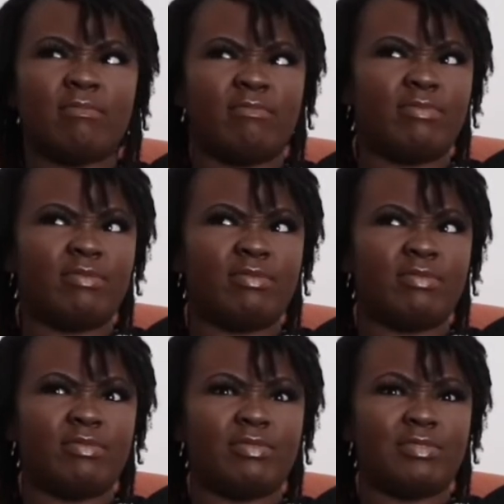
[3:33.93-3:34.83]

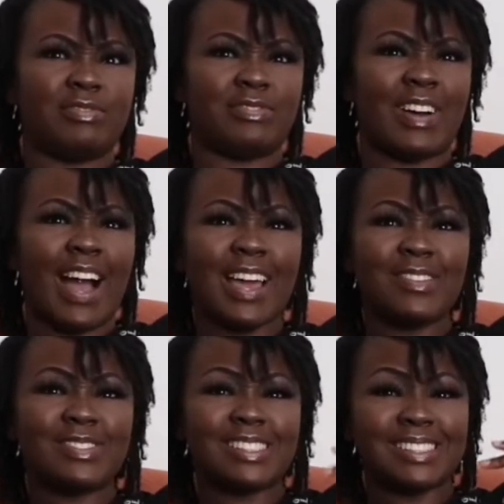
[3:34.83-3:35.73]

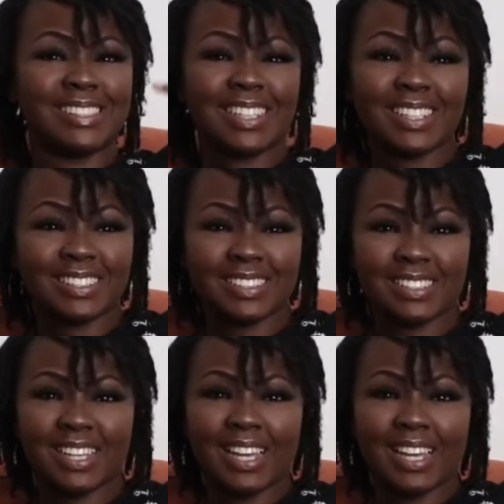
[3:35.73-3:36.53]
5 to 6